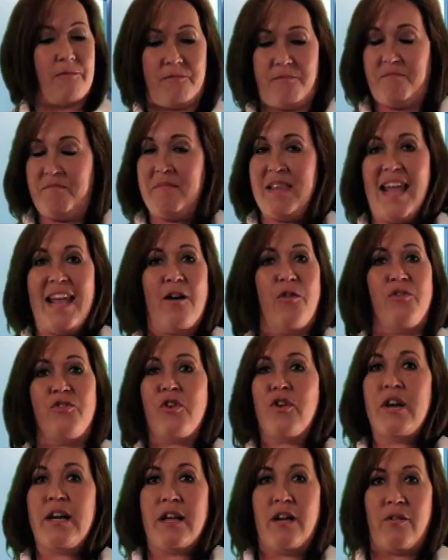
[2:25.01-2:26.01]
Nails
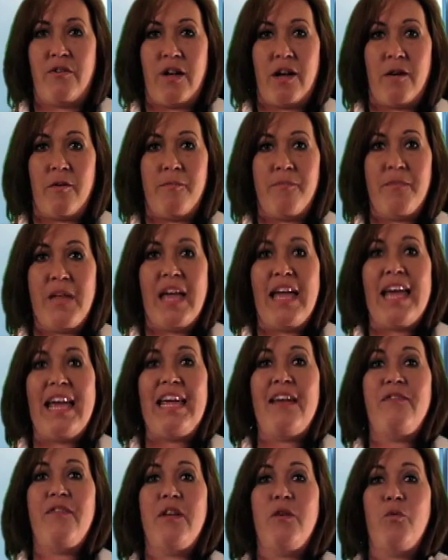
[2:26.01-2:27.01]
are a no-no.
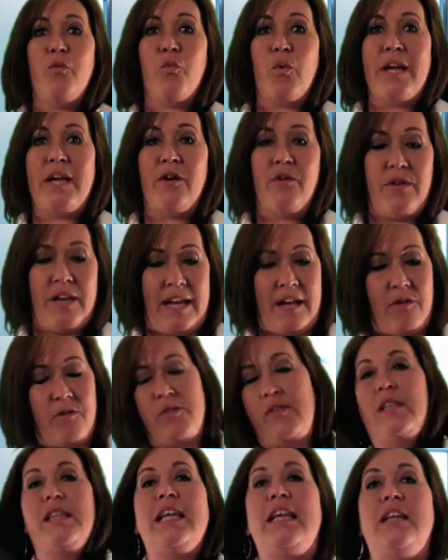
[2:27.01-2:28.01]
Even real
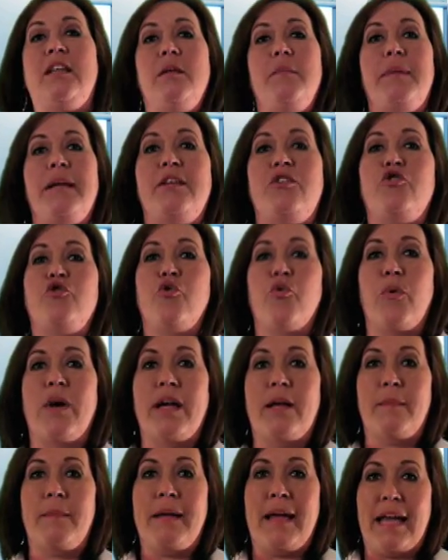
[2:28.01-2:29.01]
nails need to be
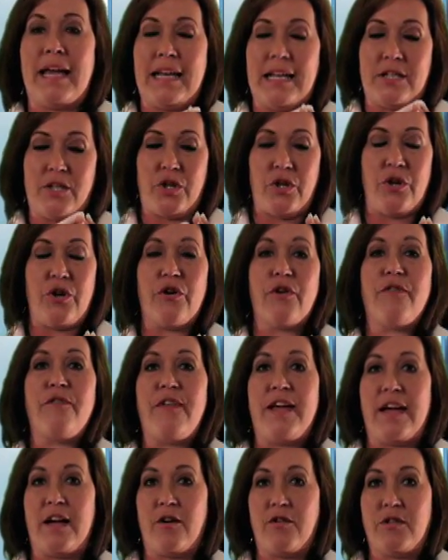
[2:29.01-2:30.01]
trimmed into your
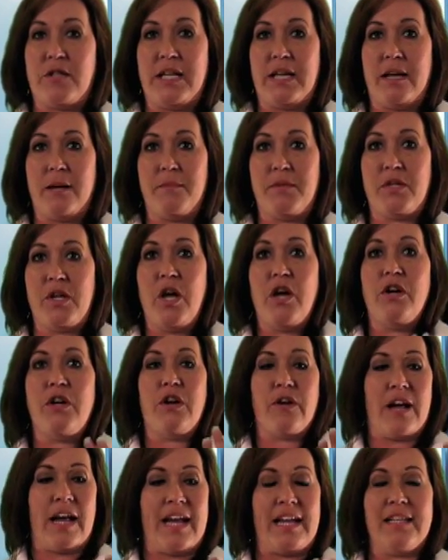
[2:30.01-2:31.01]
fingertips.
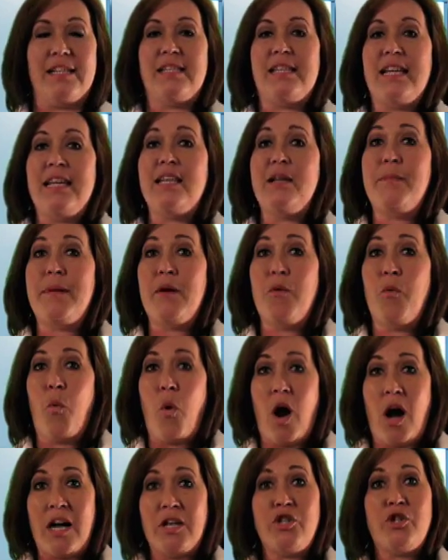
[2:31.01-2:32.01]
Your hands need to be
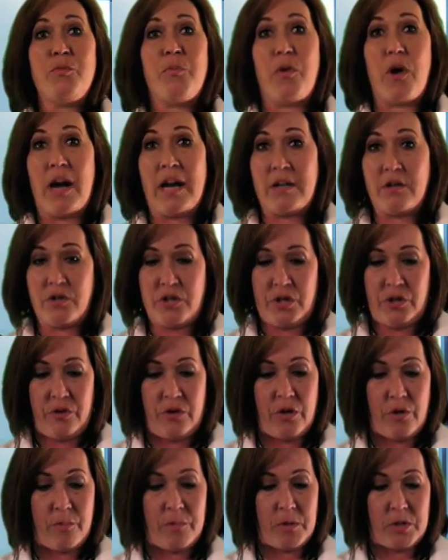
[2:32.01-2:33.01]
washed prior to
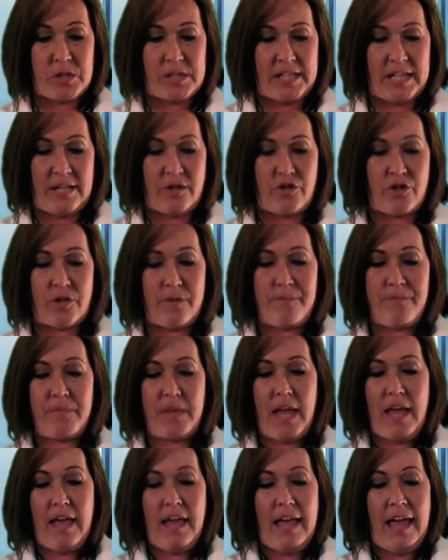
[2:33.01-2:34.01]
your procedure.
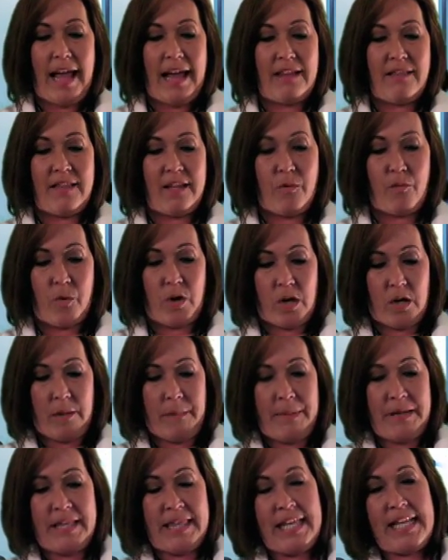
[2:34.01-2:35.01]
And then we're
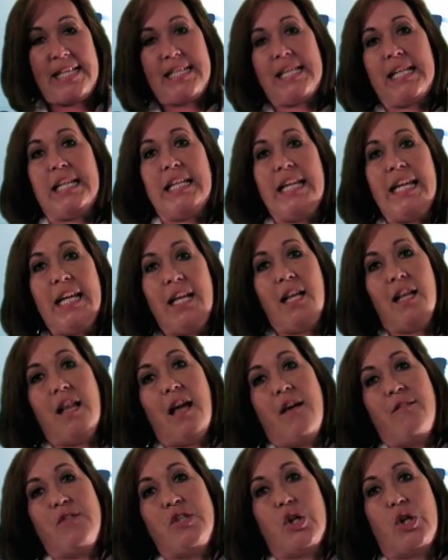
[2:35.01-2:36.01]
gonna put these clean
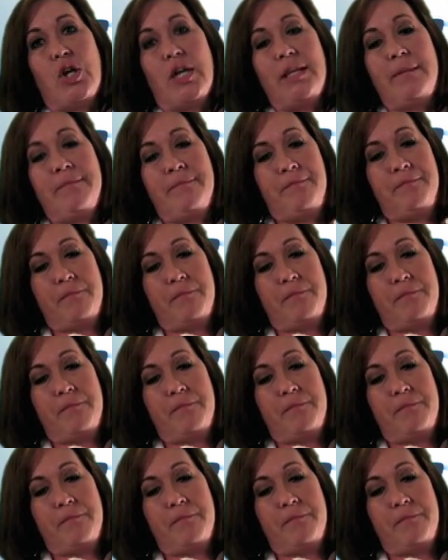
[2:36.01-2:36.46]
gloves on.